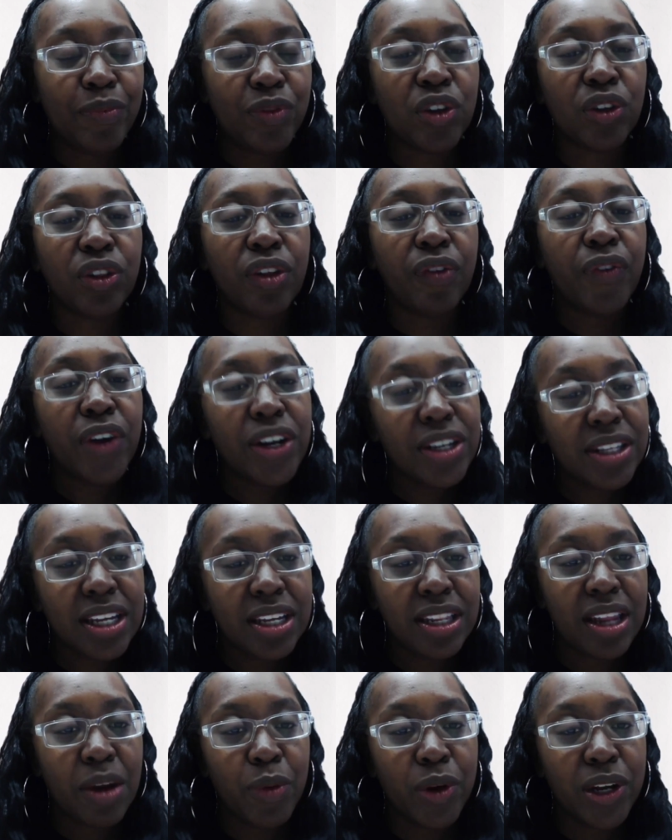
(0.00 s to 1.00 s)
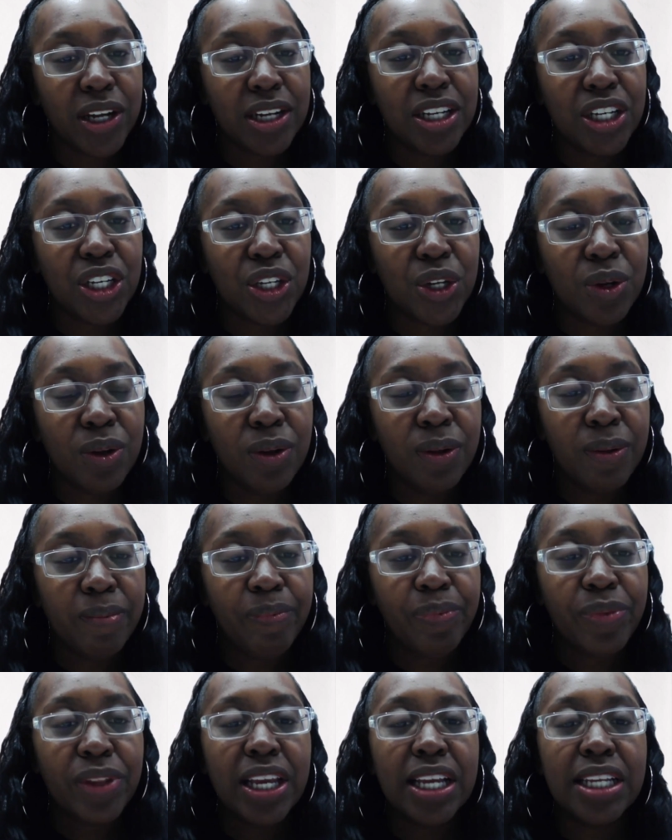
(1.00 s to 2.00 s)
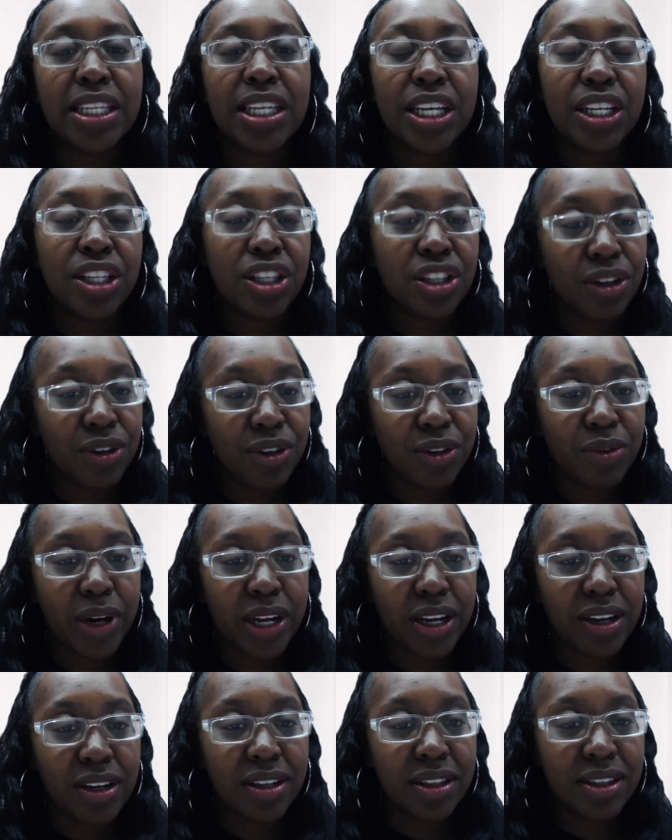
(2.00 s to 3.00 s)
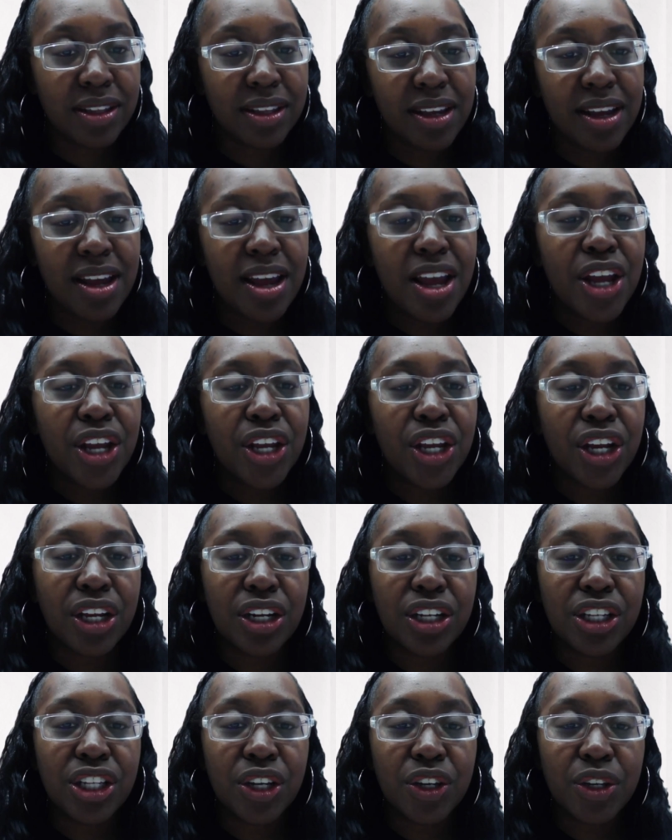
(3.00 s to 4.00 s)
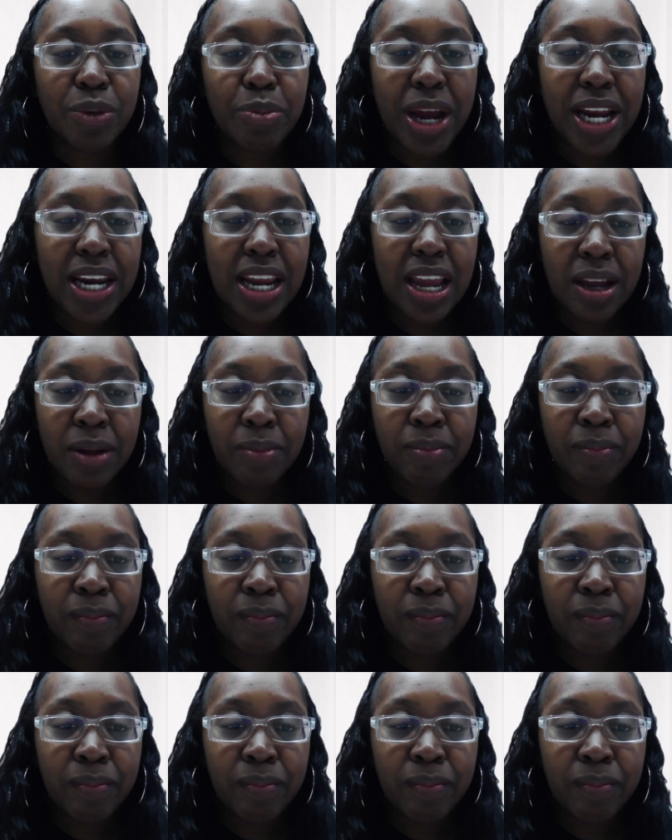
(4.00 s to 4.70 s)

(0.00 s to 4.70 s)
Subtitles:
So the first thing that we're going to do is hit search records. You're going to search by name.